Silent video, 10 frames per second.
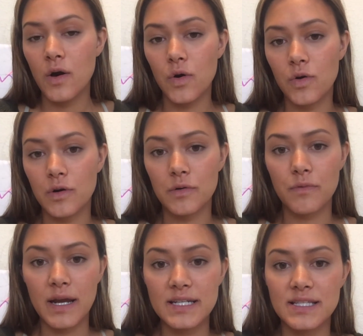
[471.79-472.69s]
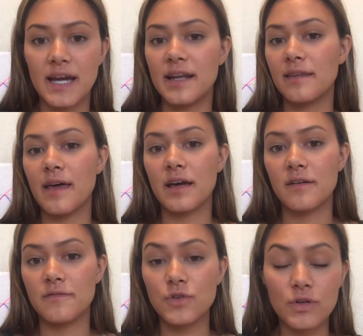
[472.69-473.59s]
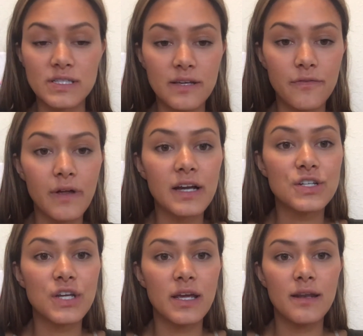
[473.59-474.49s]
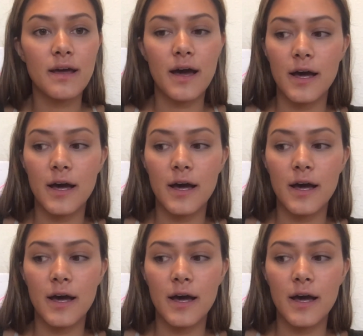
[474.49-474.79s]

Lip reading: or right-sided lack of dorsiflexion.